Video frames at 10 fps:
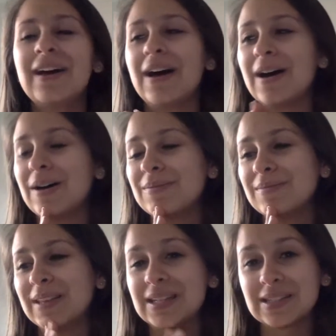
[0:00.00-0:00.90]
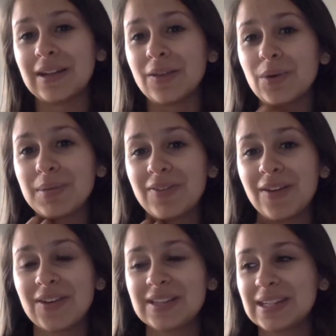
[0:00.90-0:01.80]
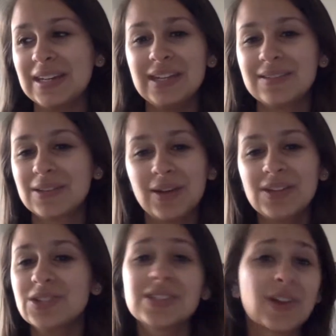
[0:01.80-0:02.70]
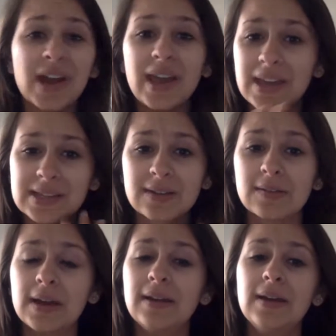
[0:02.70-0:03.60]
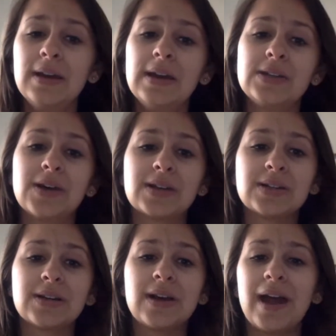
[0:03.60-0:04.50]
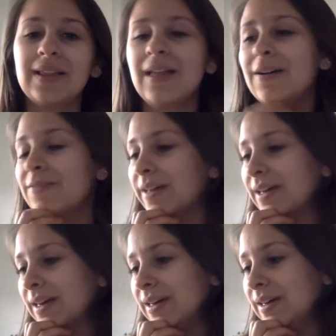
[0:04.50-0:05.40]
That is another one of my favorites, and he's just great. He's a great director. I love, like,